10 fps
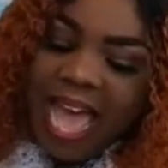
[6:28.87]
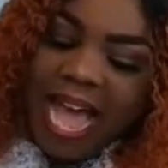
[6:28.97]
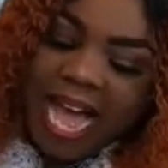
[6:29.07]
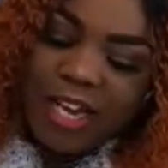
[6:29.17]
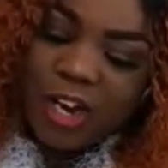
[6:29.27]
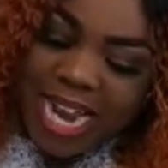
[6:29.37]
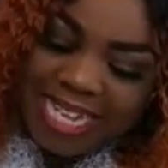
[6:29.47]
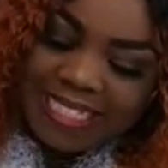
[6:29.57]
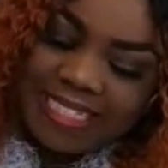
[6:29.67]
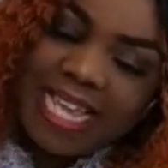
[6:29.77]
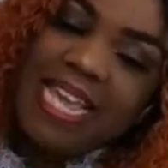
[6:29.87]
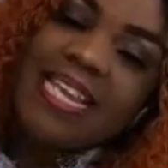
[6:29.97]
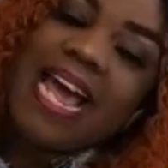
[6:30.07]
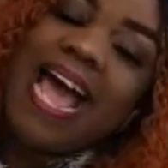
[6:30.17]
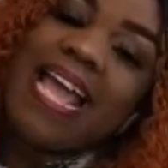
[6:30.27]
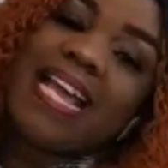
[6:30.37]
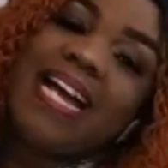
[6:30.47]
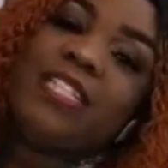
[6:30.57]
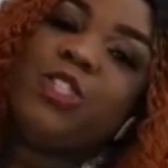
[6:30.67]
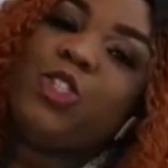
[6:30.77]
Another thing I
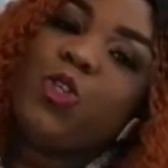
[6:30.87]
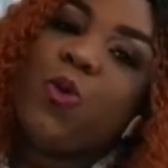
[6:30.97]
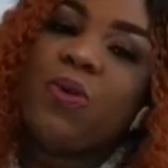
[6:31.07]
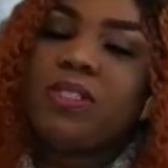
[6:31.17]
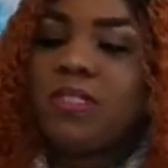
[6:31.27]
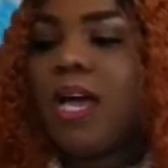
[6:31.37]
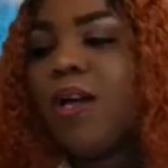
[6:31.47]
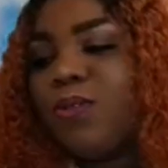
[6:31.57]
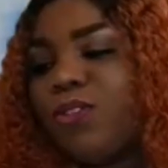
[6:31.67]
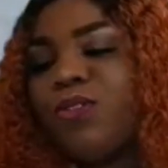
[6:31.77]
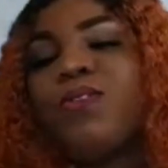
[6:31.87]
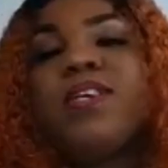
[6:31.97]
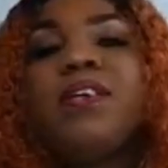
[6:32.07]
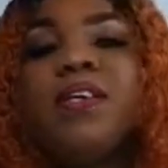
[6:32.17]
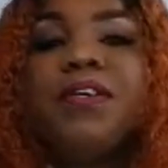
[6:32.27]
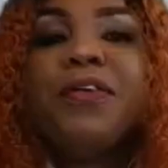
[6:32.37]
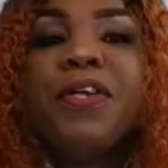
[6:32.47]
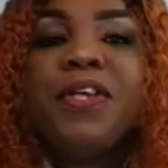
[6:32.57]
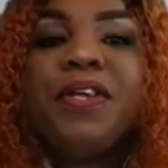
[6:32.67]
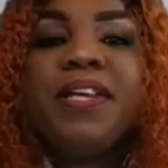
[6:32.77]
can't do without
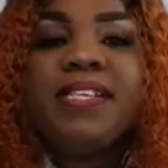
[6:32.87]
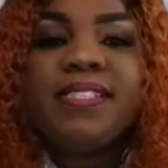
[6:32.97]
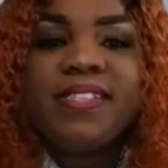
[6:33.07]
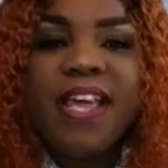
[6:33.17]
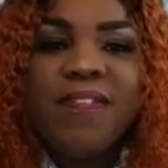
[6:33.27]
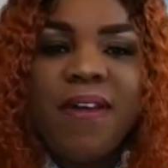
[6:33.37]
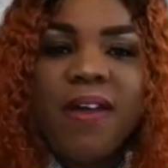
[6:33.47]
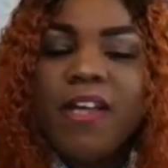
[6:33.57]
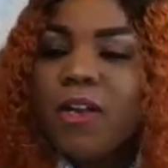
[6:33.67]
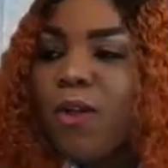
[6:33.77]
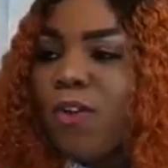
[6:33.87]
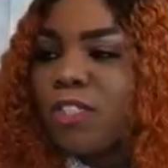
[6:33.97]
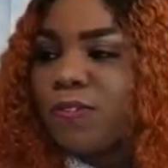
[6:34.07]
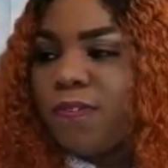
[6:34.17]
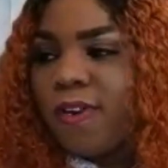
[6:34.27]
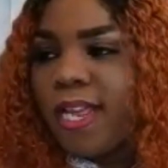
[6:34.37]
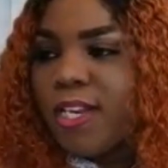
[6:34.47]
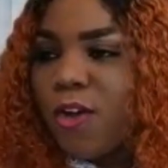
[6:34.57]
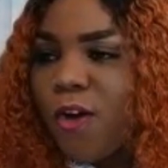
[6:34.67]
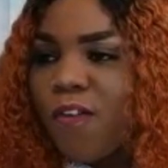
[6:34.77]
is a very close
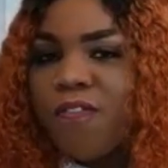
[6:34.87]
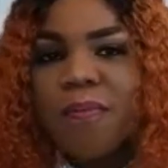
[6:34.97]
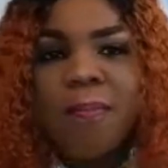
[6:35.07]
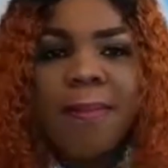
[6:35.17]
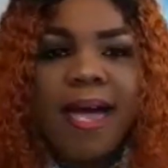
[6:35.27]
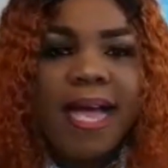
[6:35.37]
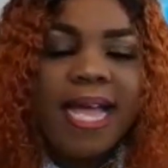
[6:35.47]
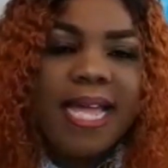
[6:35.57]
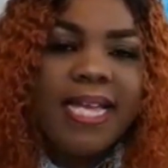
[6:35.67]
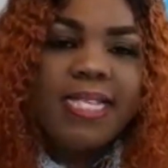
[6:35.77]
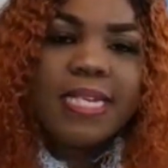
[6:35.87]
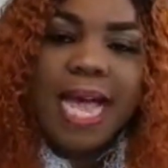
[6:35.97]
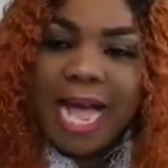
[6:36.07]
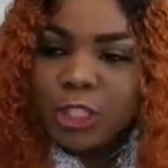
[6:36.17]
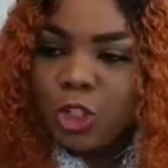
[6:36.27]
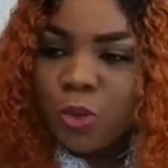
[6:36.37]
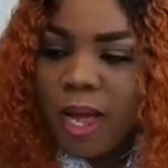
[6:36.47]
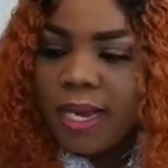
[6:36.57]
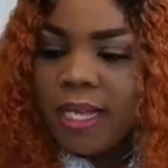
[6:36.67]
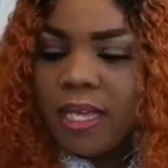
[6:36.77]
friend of mine.
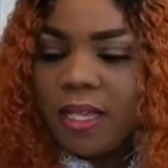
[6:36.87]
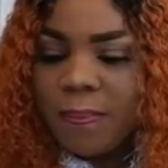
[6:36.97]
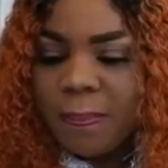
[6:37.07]
Actually,